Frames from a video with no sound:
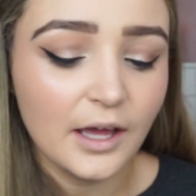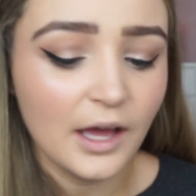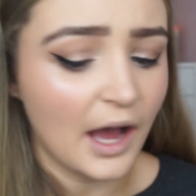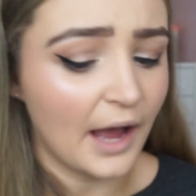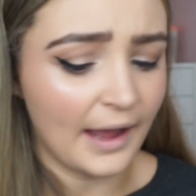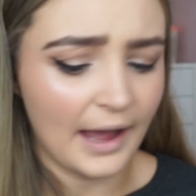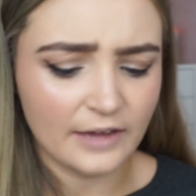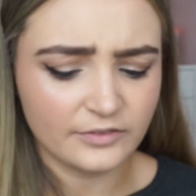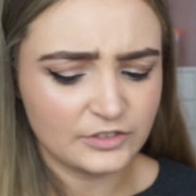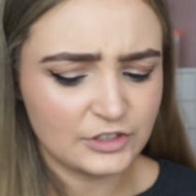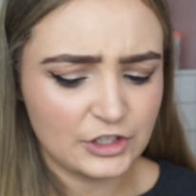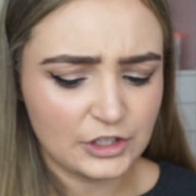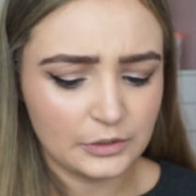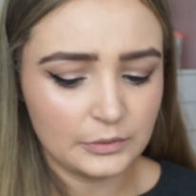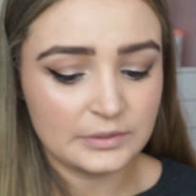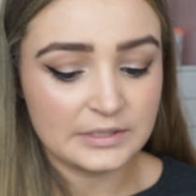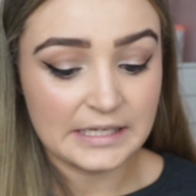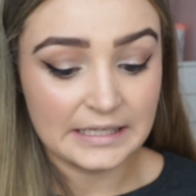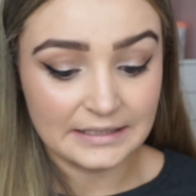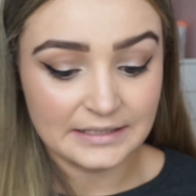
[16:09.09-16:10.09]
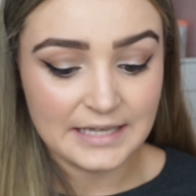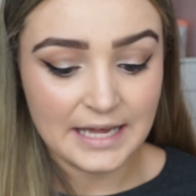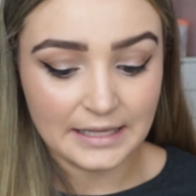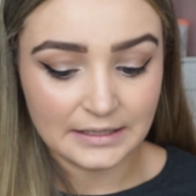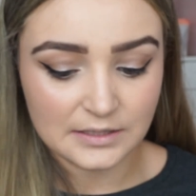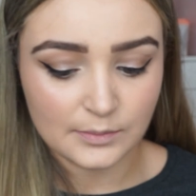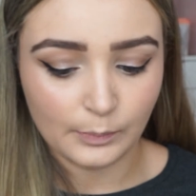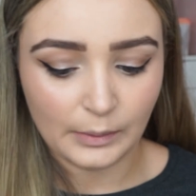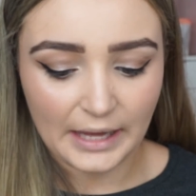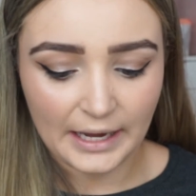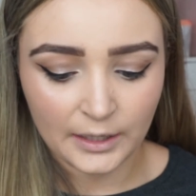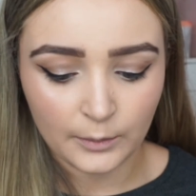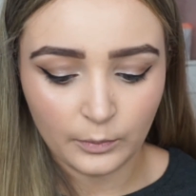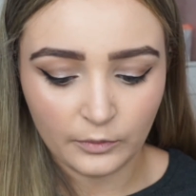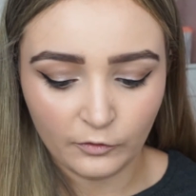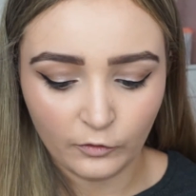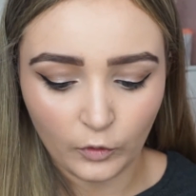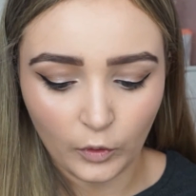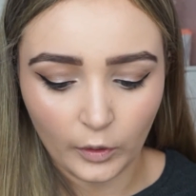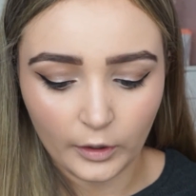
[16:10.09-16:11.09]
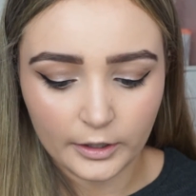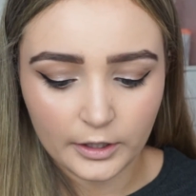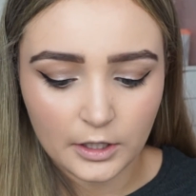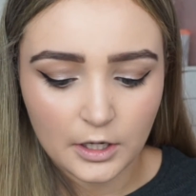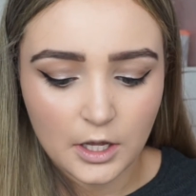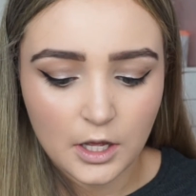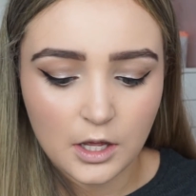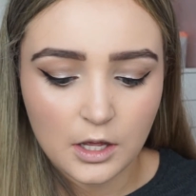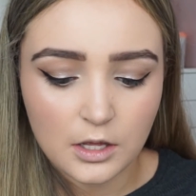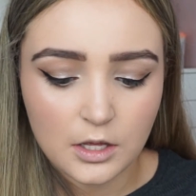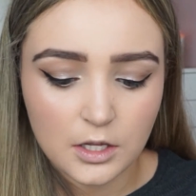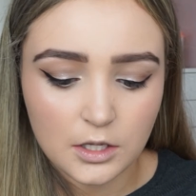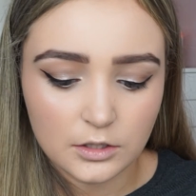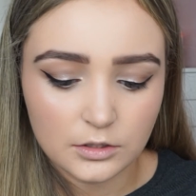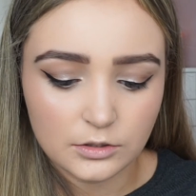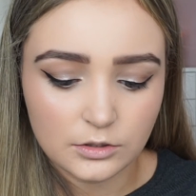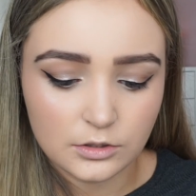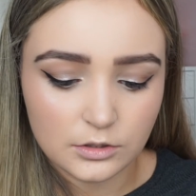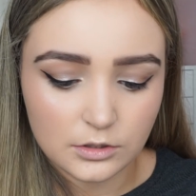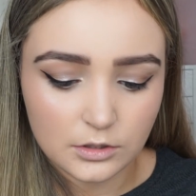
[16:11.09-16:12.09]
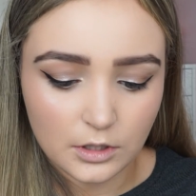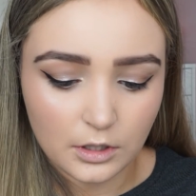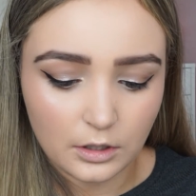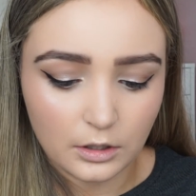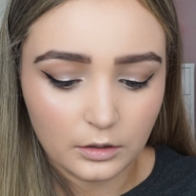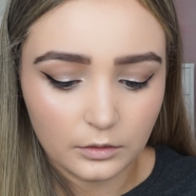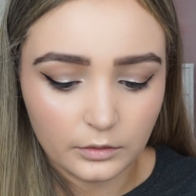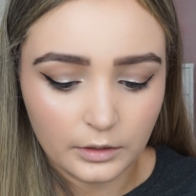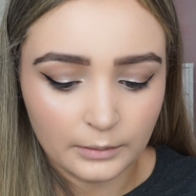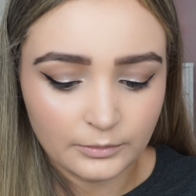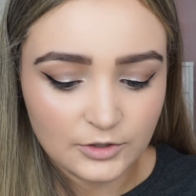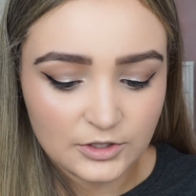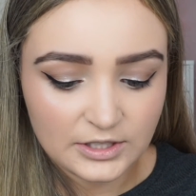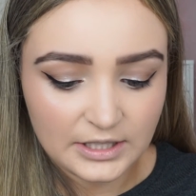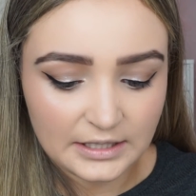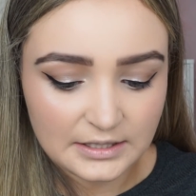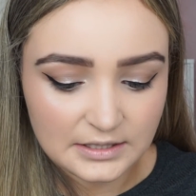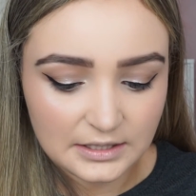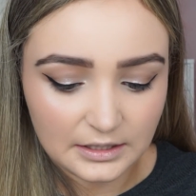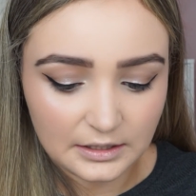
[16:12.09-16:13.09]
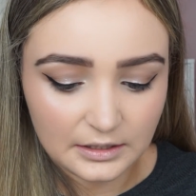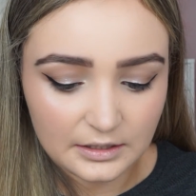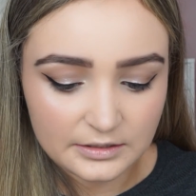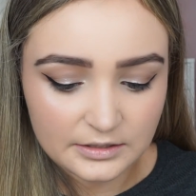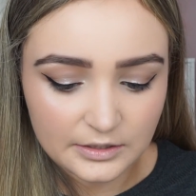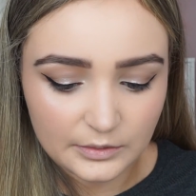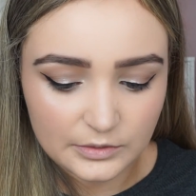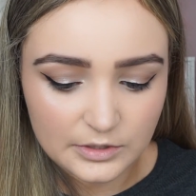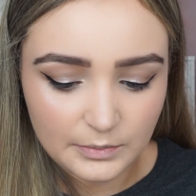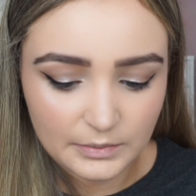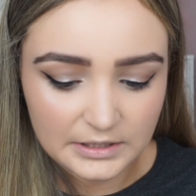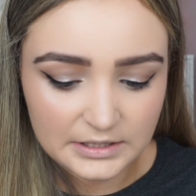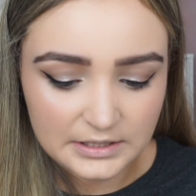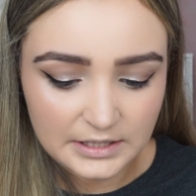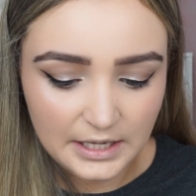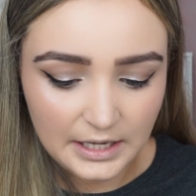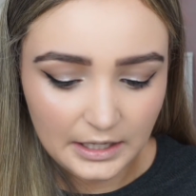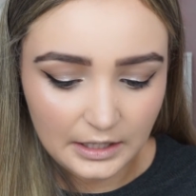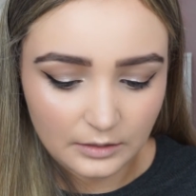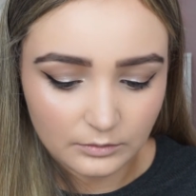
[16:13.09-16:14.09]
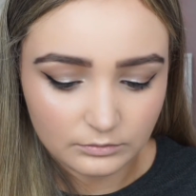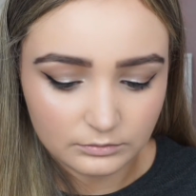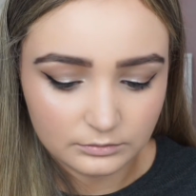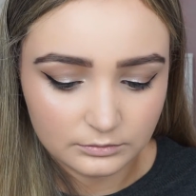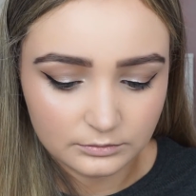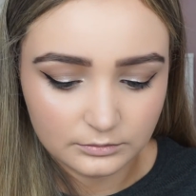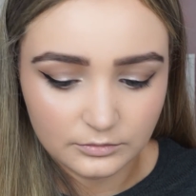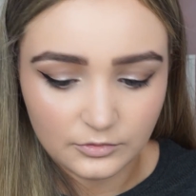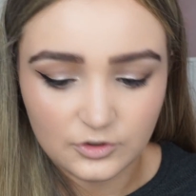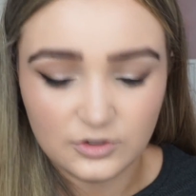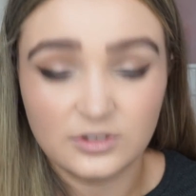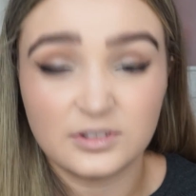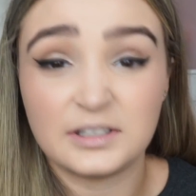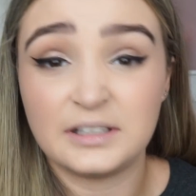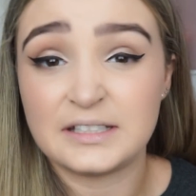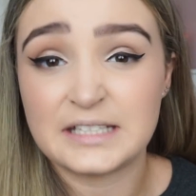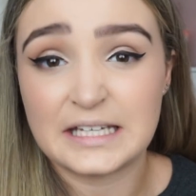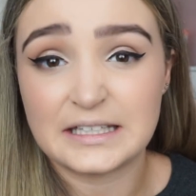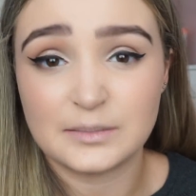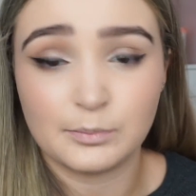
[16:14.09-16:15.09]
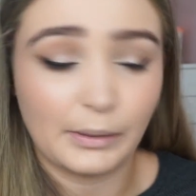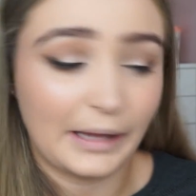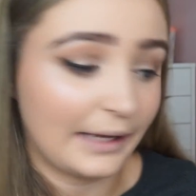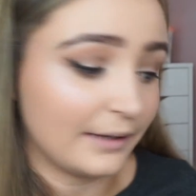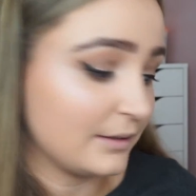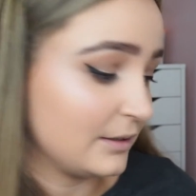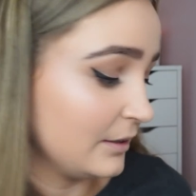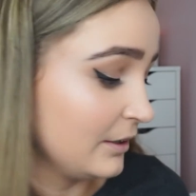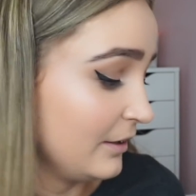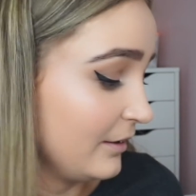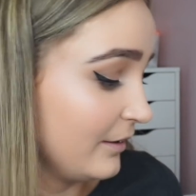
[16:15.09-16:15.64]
I haven't used Intense Black before, so I'm just guessing it's going to be the same, just Intense Black.